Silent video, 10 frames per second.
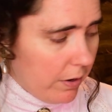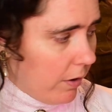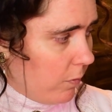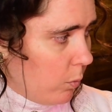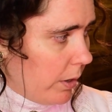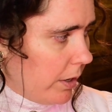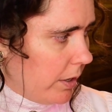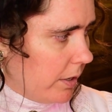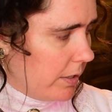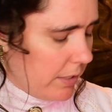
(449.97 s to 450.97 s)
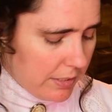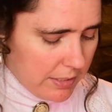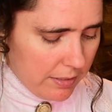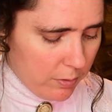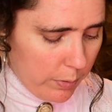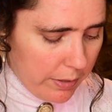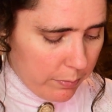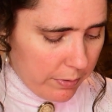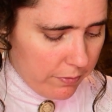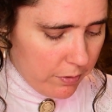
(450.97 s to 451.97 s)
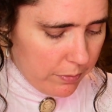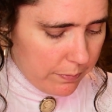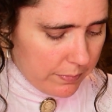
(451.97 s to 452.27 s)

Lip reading: of where the Delaware River